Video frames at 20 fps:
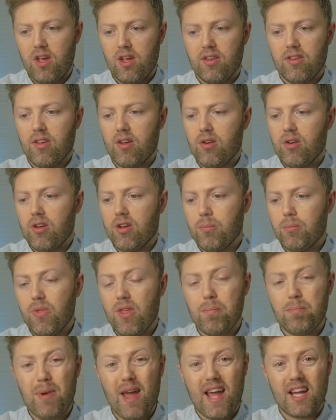So
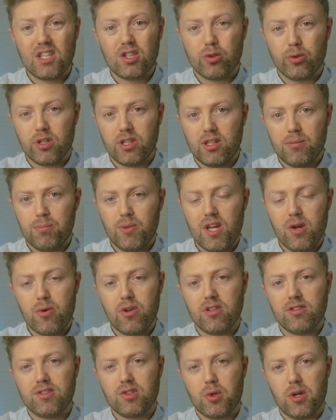the battery here in
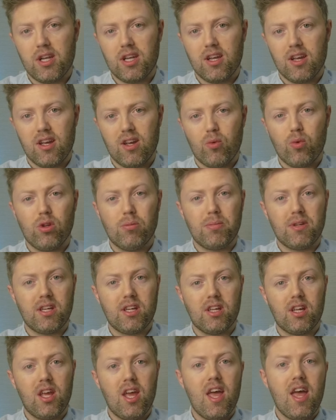Australia will
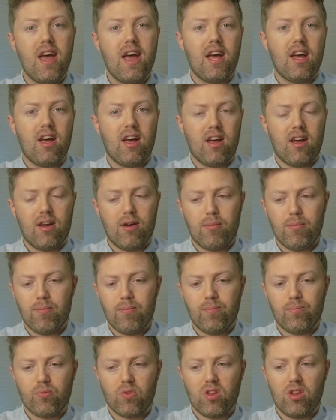be,
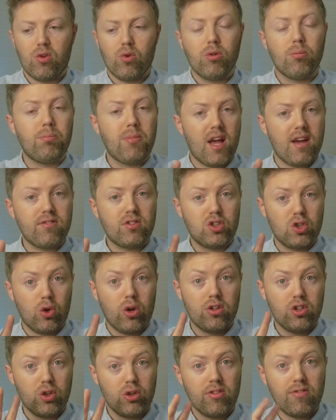you'll have
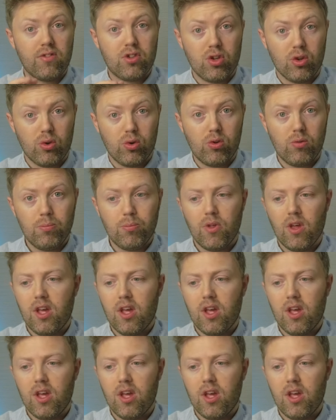a choice of two.